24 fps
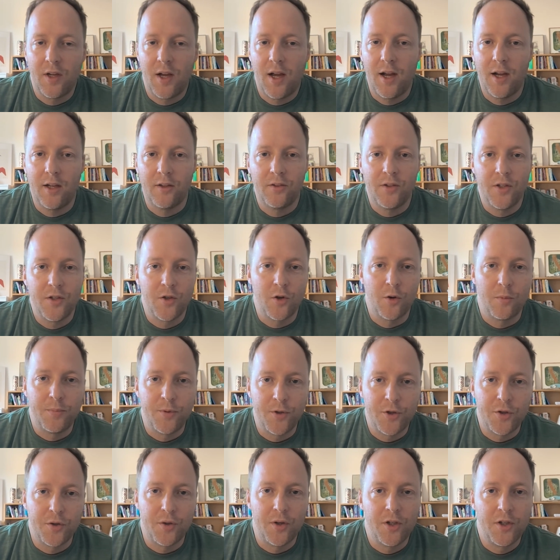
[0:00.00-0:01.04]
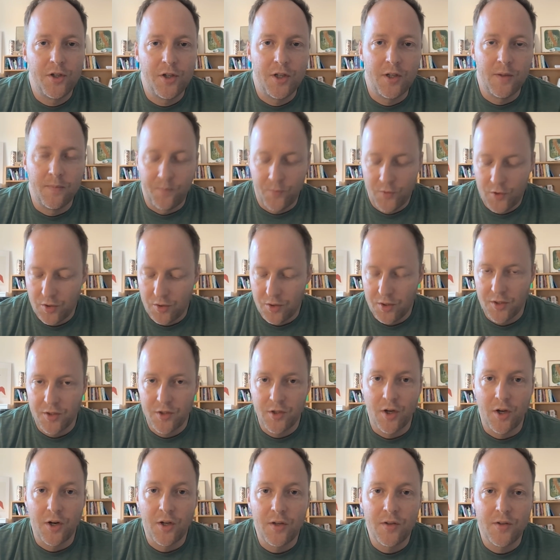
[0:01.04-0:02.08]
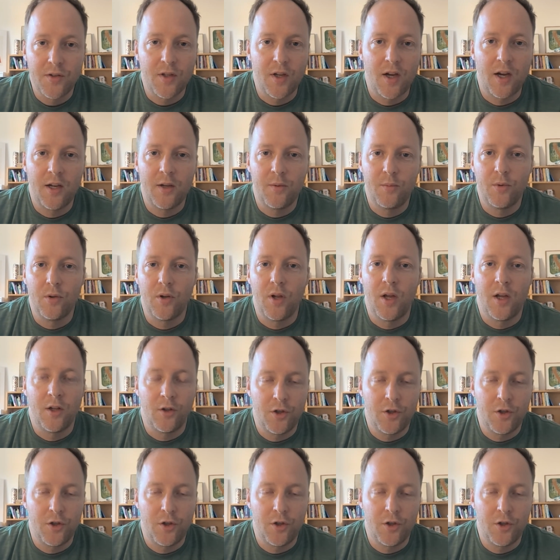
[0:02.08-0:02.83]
had this opportunity during studies, I would